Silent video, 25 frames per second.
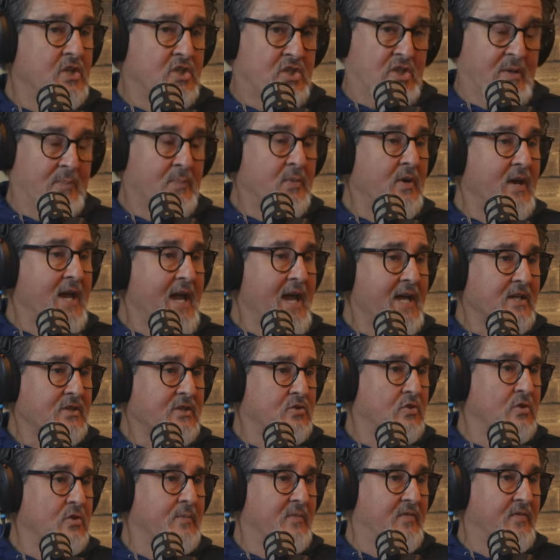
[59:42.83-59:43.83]
Tip your
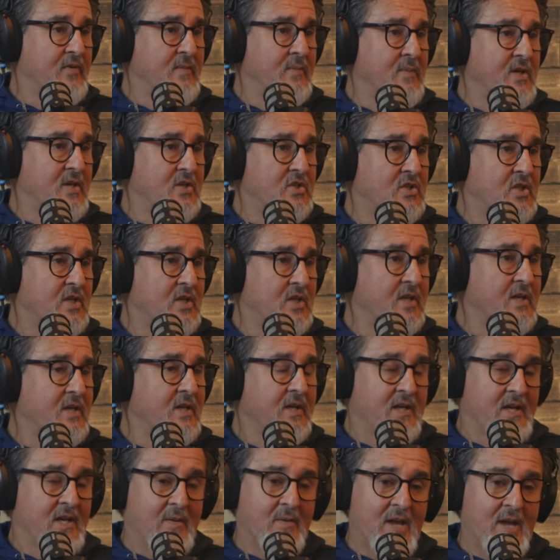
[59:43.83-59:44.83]
hat to him if he beat you
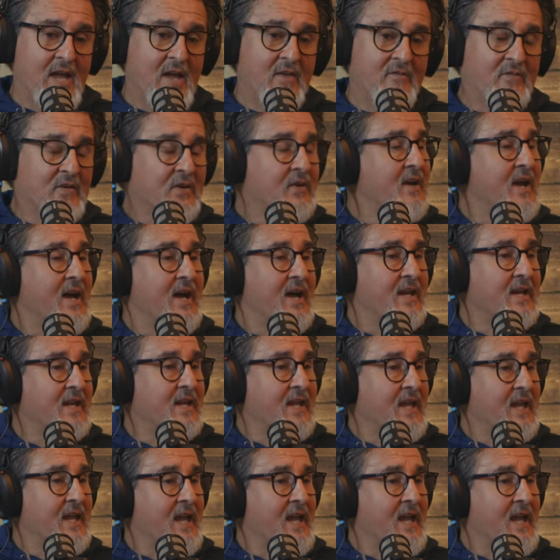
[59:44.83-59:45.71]
and figure out